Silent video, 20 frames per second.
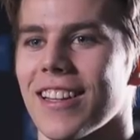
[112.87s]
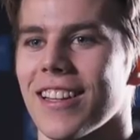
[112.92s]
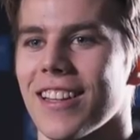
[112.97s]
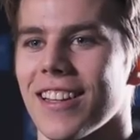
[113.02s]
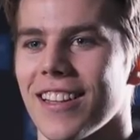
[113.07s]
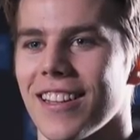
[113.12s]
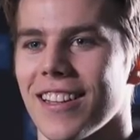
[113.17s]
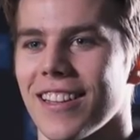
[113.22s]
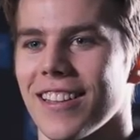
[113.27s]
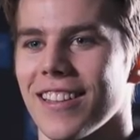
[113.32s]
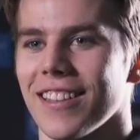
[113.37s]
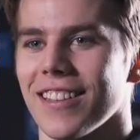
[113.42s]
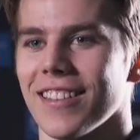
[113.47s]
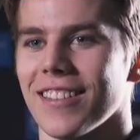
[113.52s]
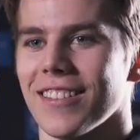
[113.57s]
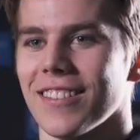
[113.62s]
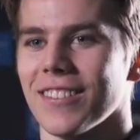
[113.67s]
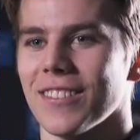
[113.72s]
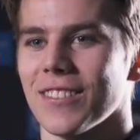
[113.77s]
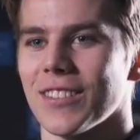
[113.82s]

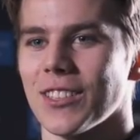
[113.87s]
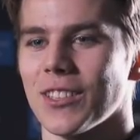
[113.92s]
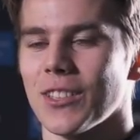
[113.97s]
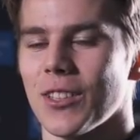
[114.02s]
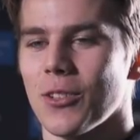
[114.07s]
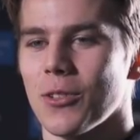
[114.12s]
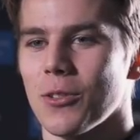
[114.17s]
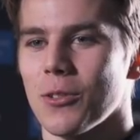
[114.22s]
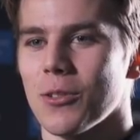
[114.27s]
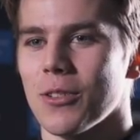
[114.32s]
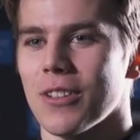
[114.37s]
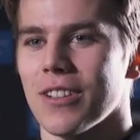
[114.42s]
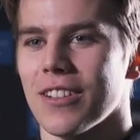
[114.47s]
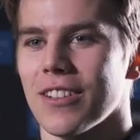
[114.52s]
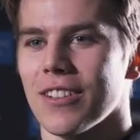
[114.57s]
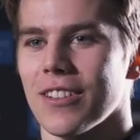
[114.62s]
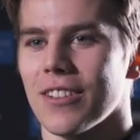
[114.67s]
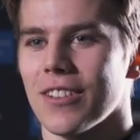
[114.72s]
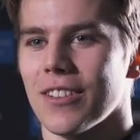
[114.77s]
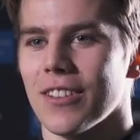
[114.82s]
Uh, so
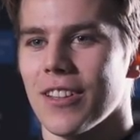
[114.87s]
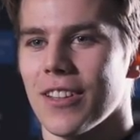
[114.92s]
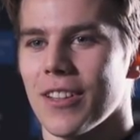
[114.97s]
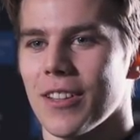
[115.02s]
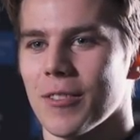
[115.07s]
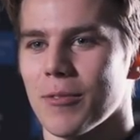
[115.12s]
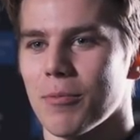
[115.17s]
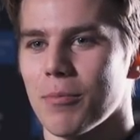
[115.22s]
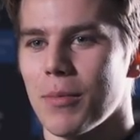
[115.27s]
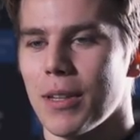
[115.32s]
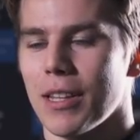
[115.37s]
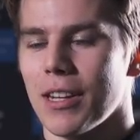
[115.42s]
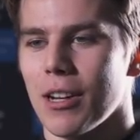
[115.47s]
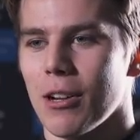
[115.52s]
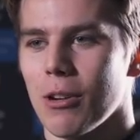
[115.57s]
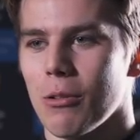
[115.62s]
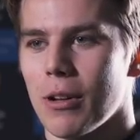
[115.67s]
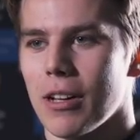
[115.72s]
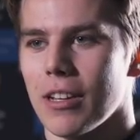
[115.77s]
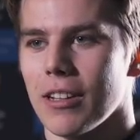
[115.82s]
uh, yeah, been here
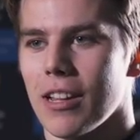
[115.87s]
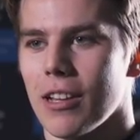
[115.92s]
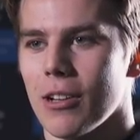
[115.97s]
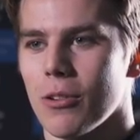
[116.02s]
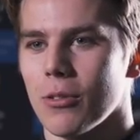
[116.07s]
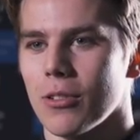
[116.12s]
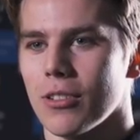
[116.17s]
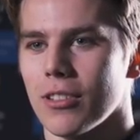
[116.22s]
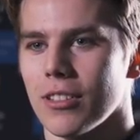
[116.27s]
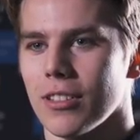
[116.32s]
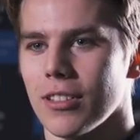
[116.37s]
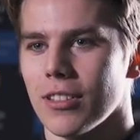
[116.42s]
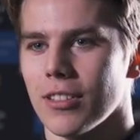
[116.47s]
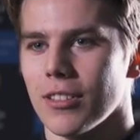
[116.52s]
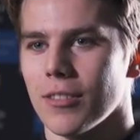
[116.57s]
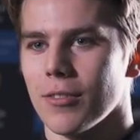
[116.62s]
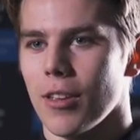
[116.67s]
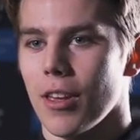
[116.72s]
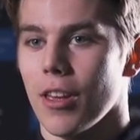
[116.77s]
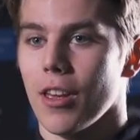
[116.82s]
a while now, and uh,